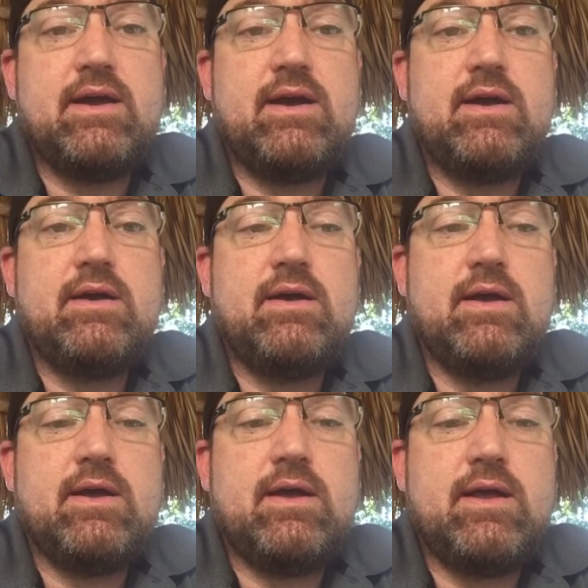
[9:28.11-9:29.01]
Uh,
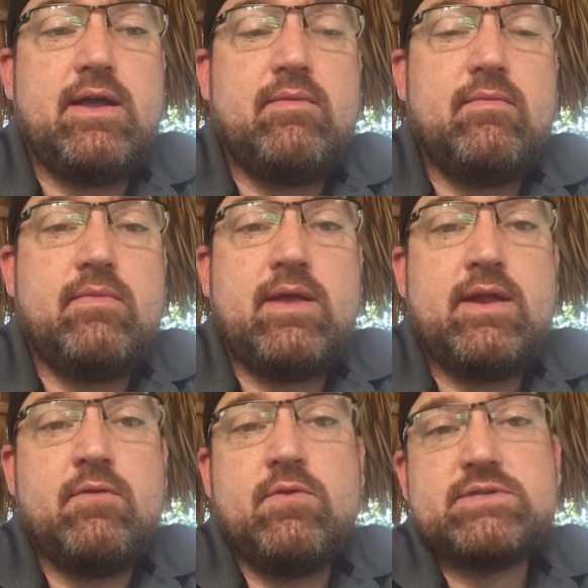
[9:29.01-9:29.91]
and,
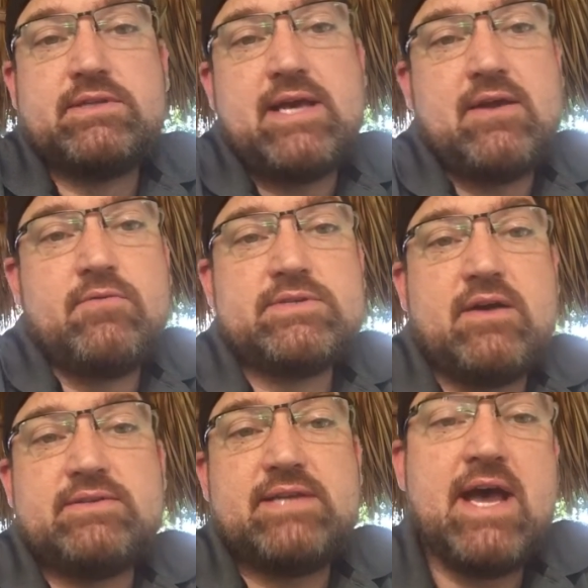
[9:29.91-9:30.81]
and it wasn't that it was
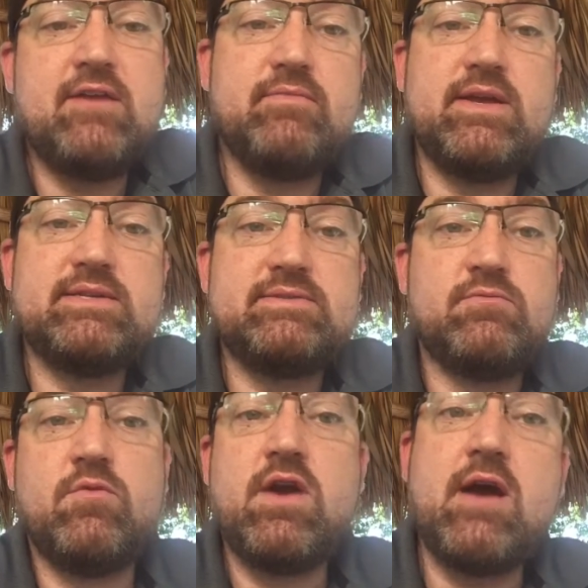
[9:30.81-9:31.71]
outside of me, it's
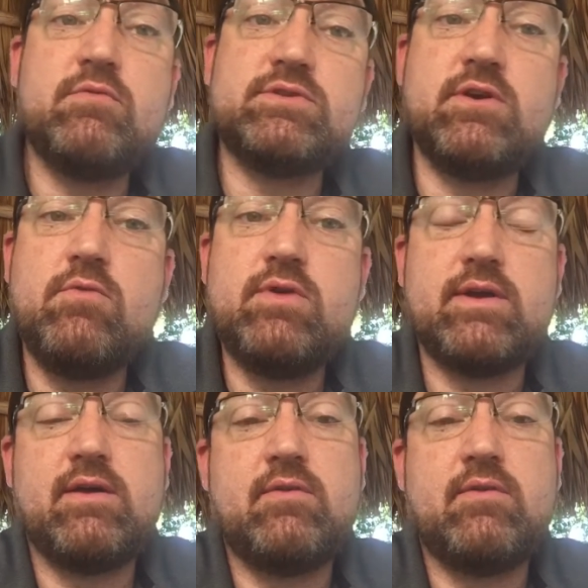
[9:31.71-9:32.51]
where I was going.